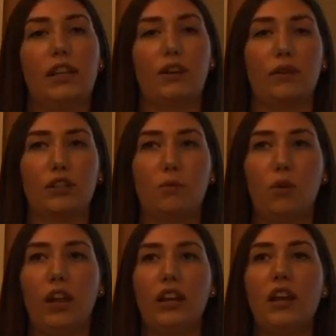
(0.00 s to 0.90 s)
like risk
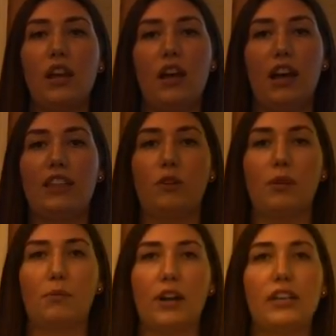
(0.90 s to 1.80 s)
pooling, and that
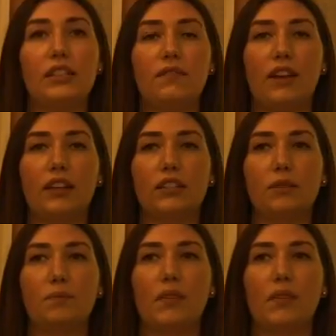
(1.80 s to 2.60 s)
would be a pretty easy fix.